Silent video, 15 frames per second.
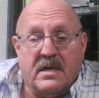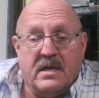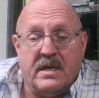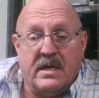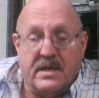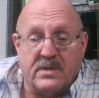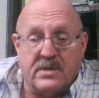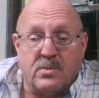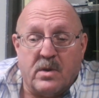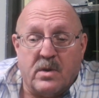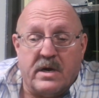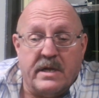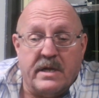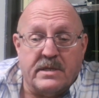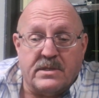It is what
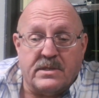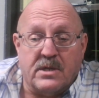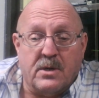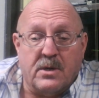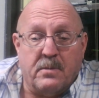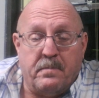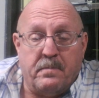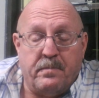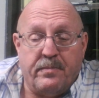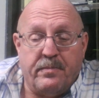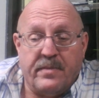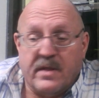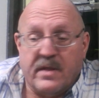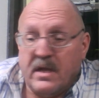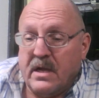it is, though.
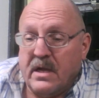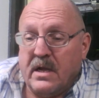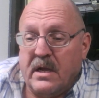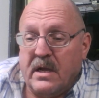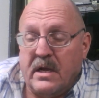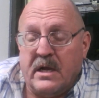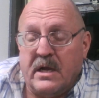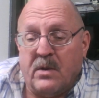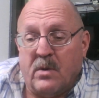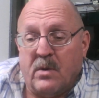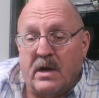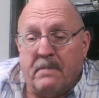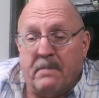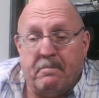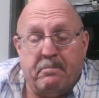
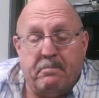Anyway,